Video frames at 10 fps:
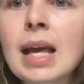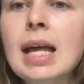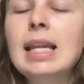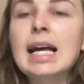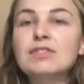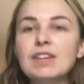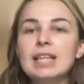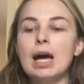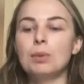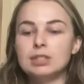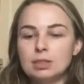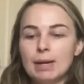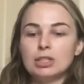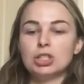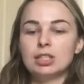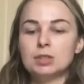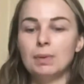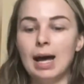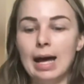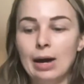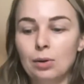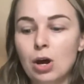Last thing that I want to mention as well,